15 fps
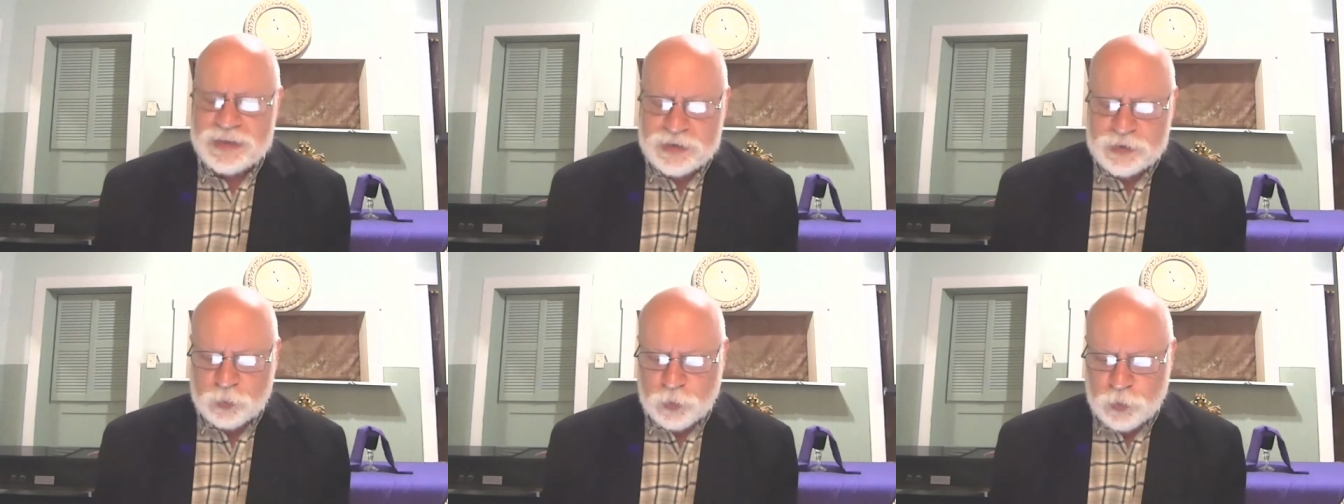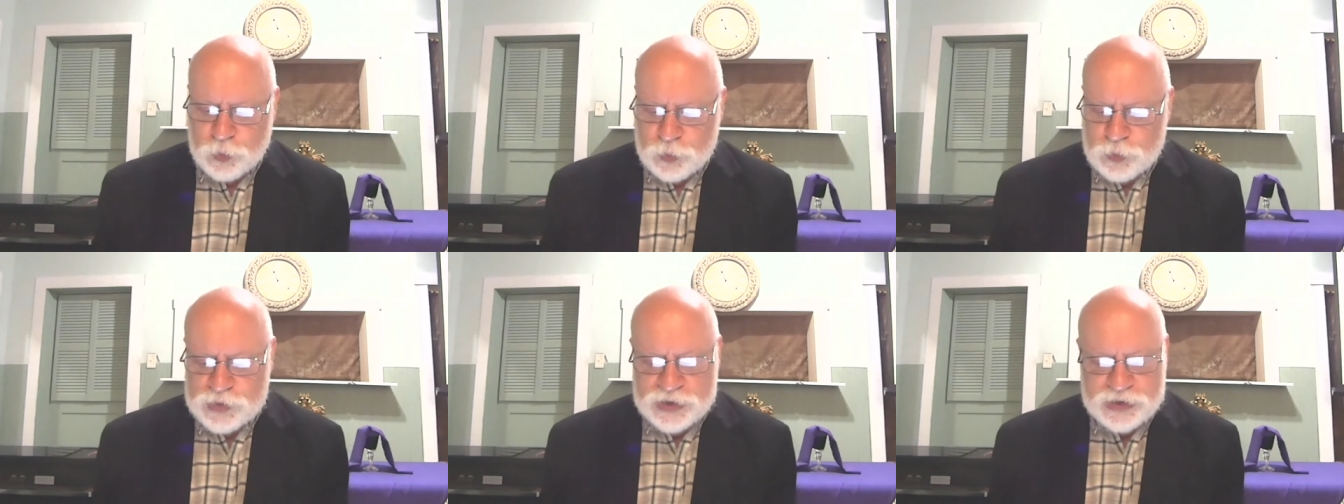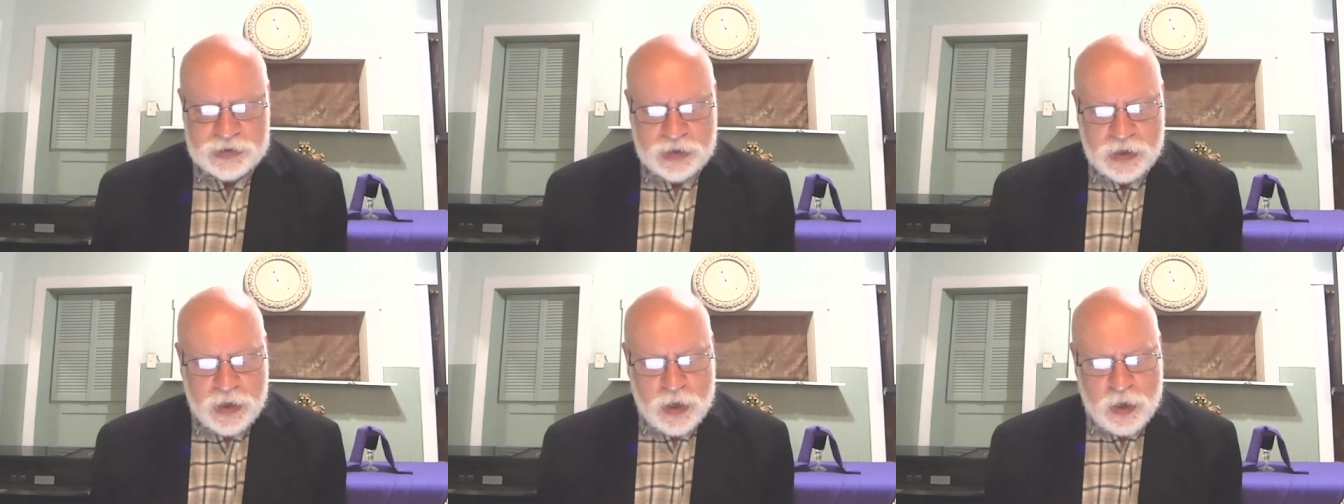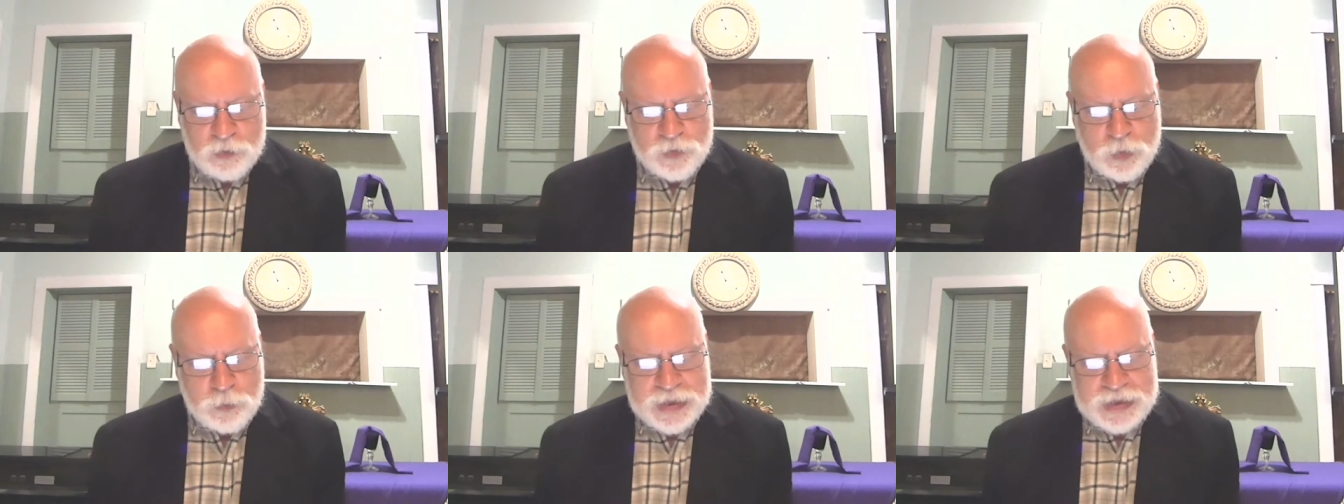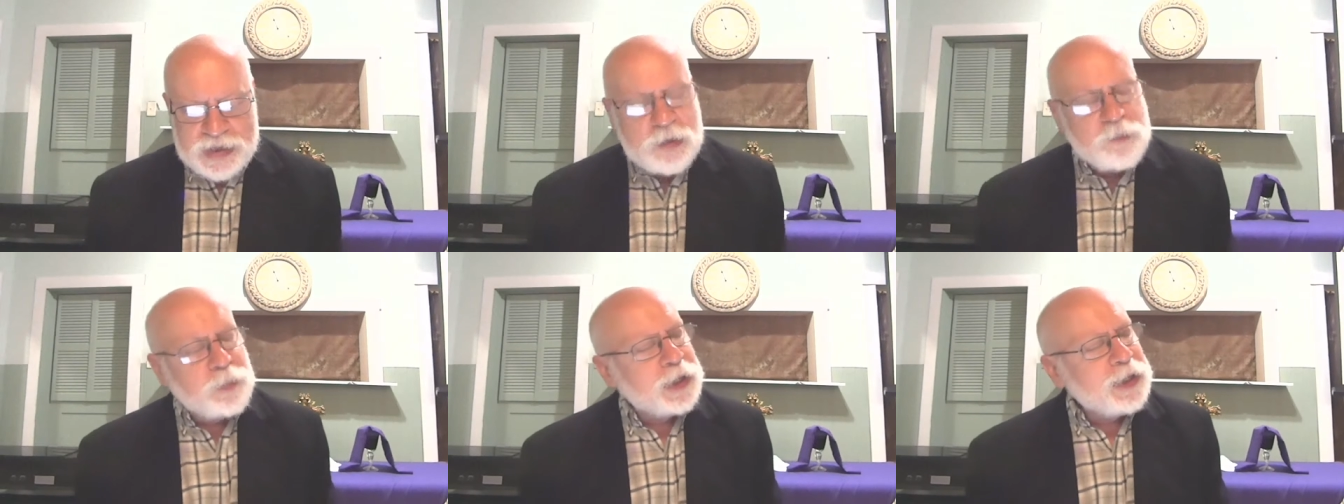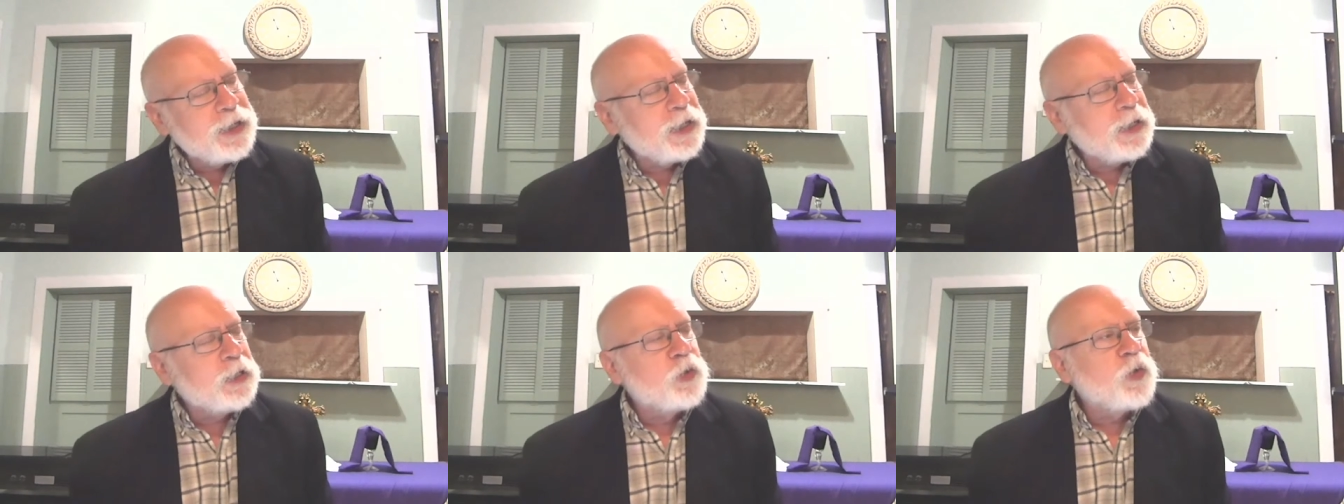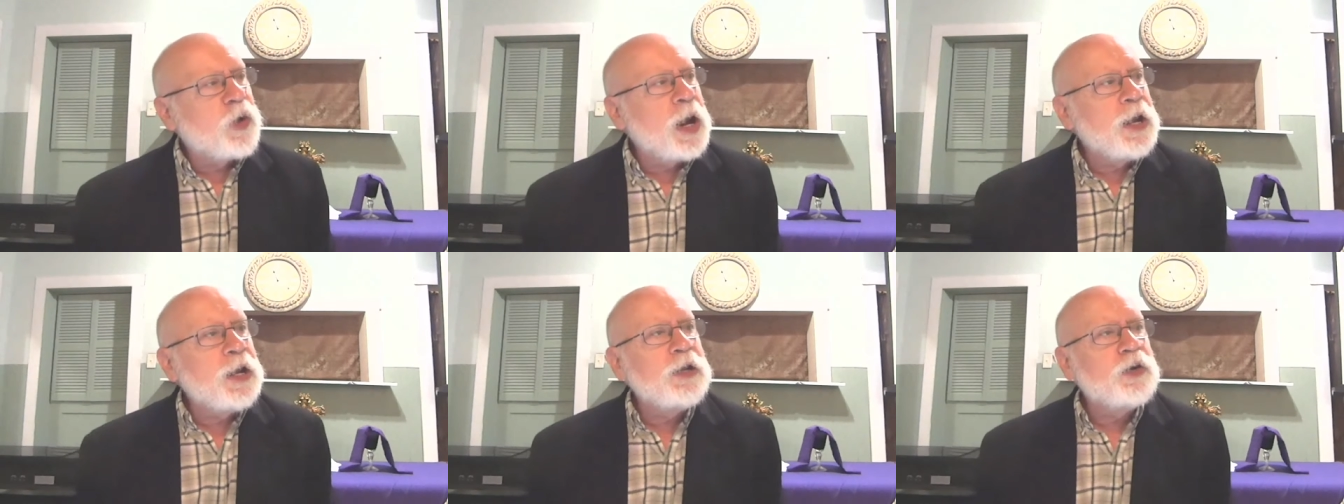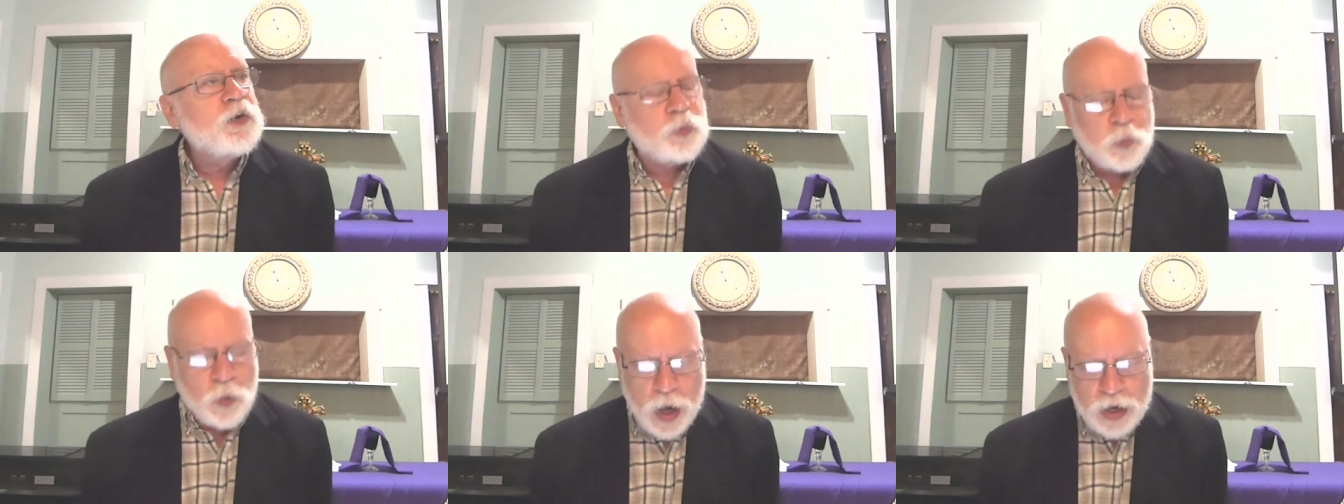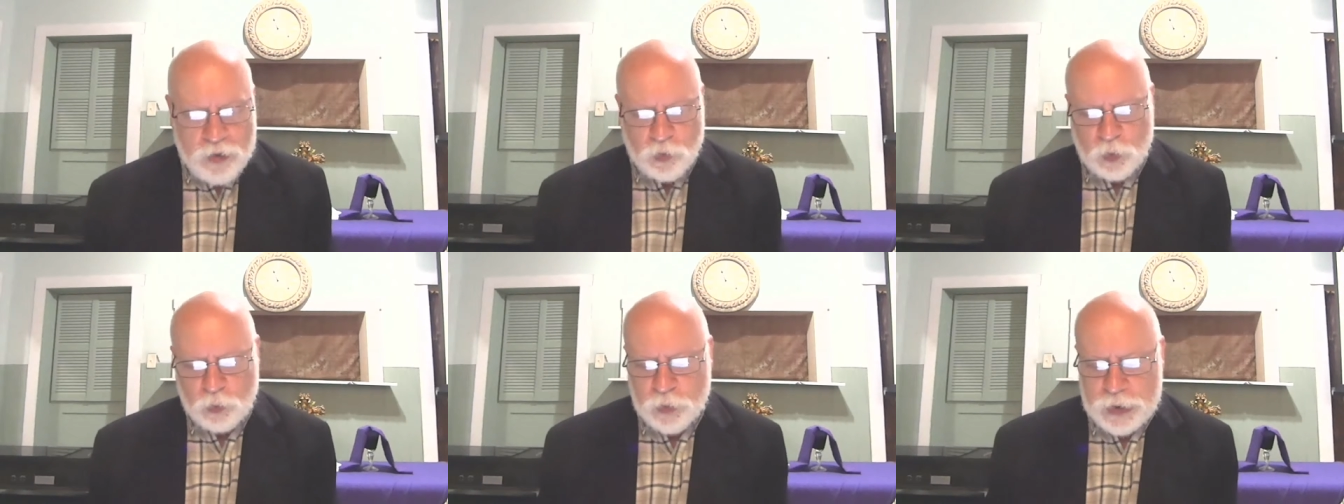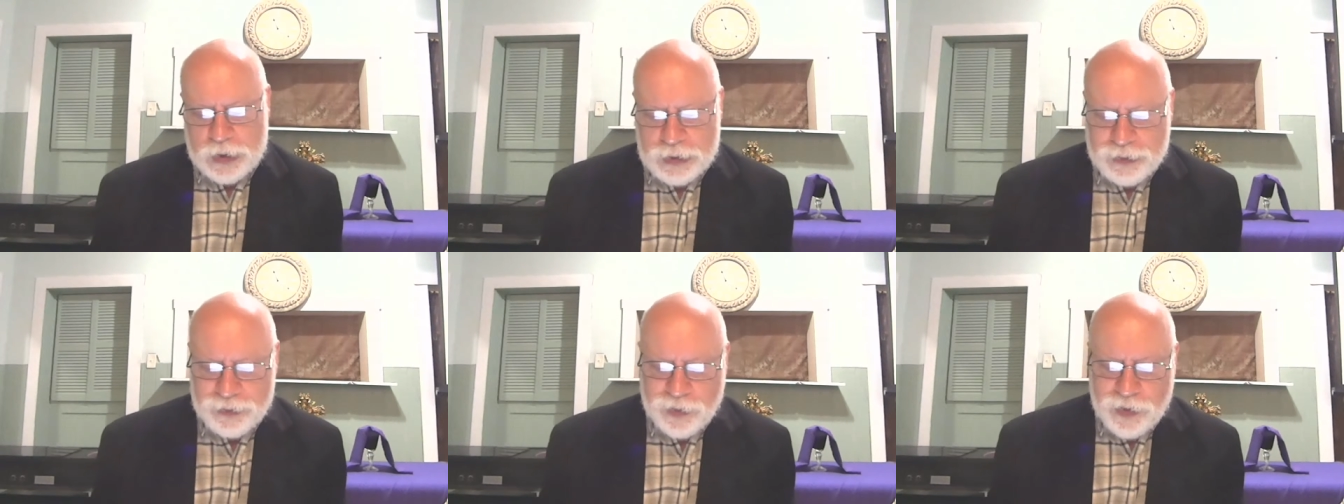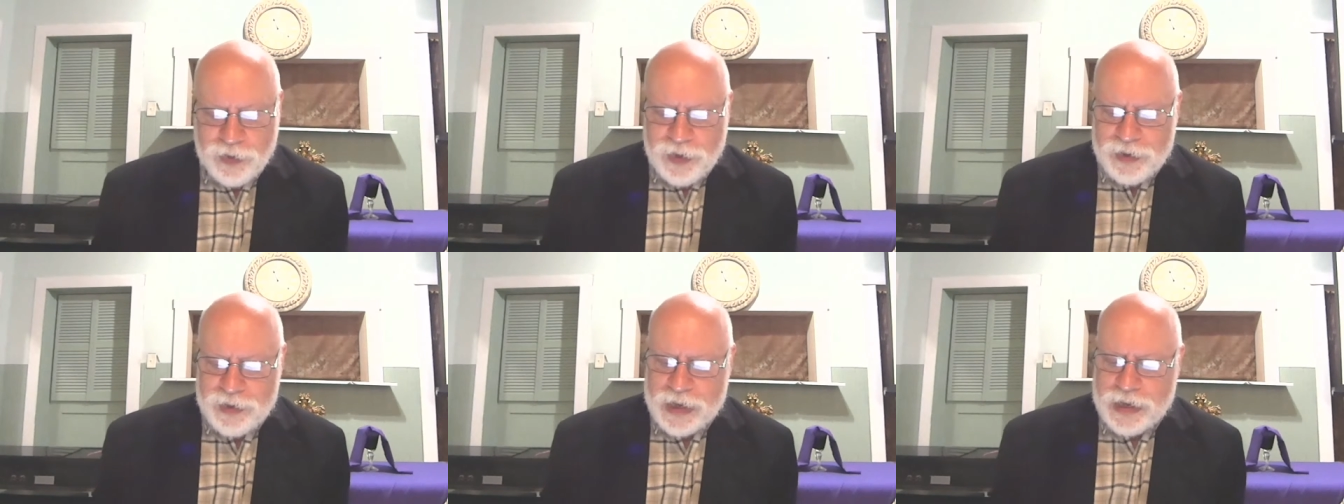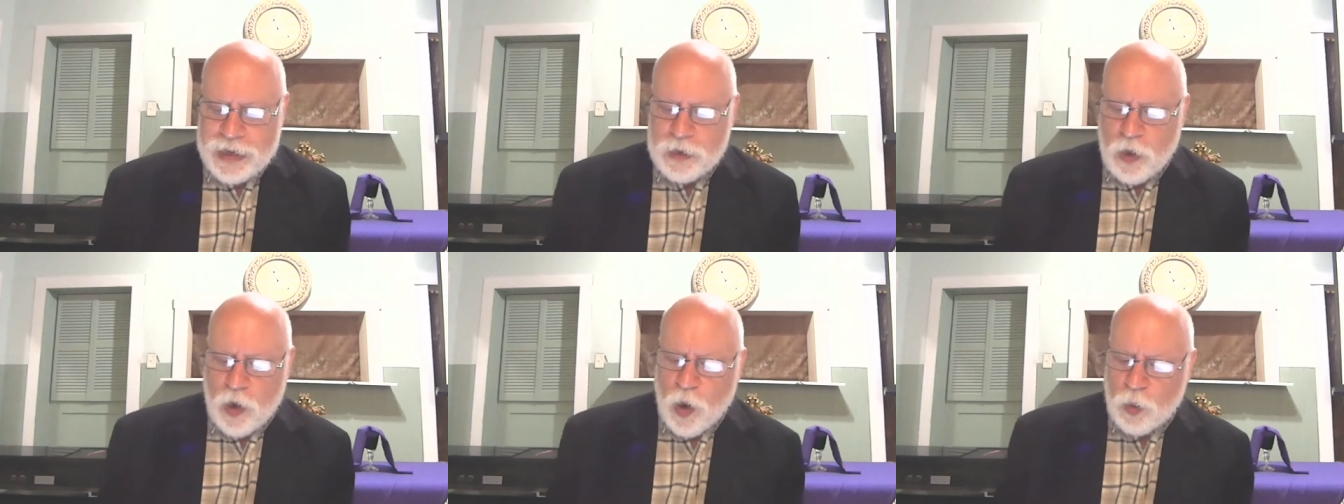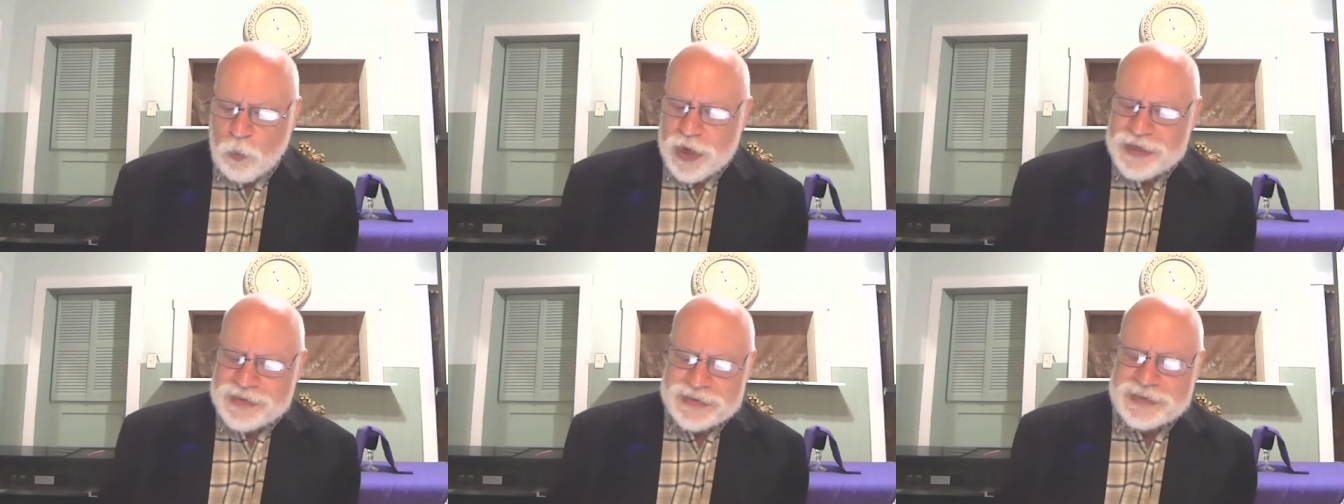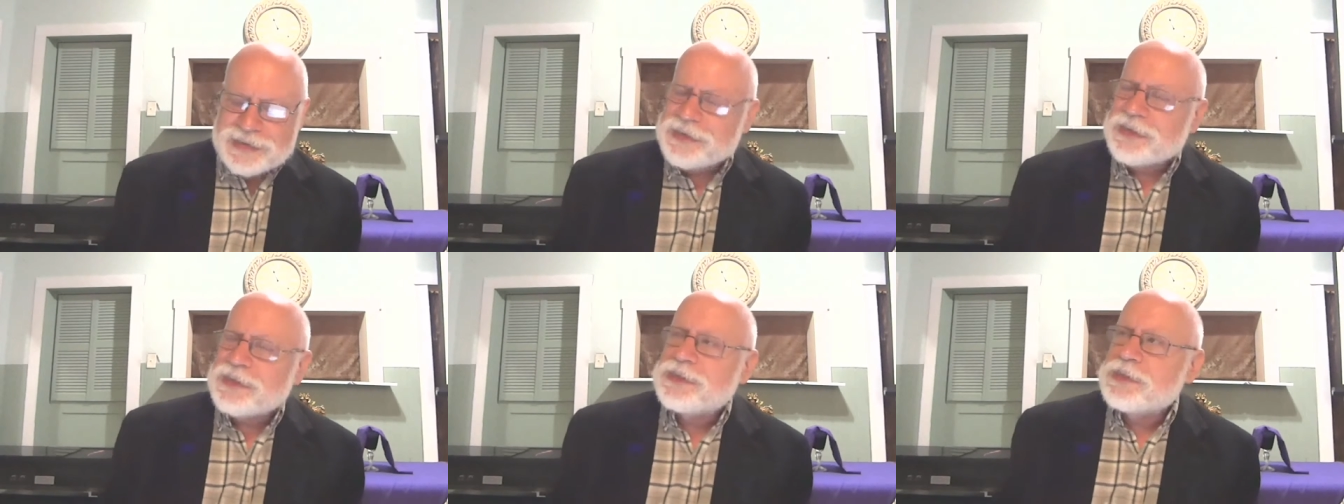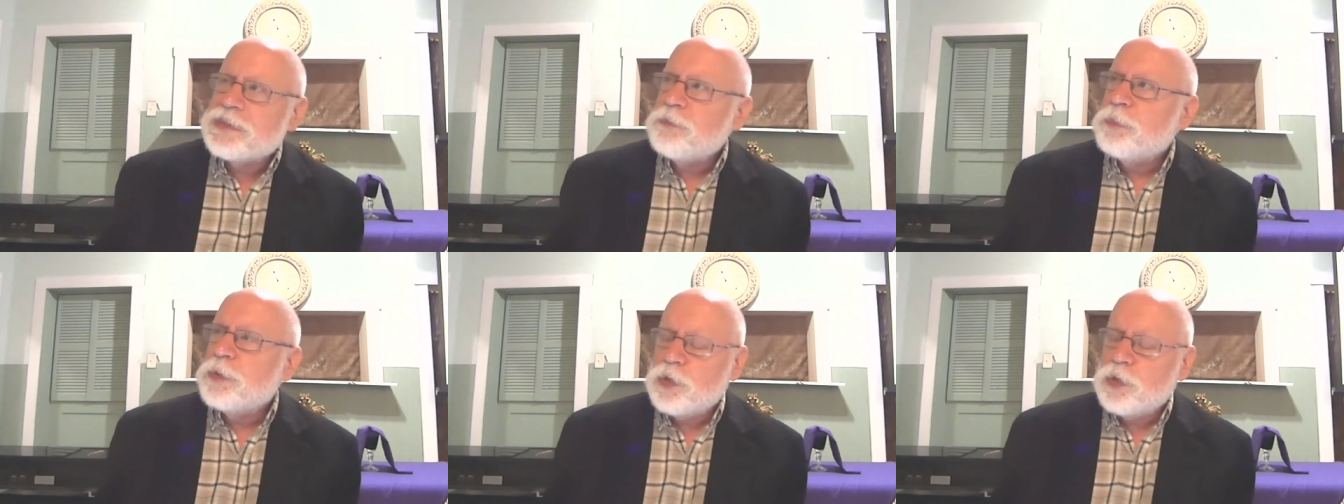its roots from a deeply ingrained rivalry that had always existed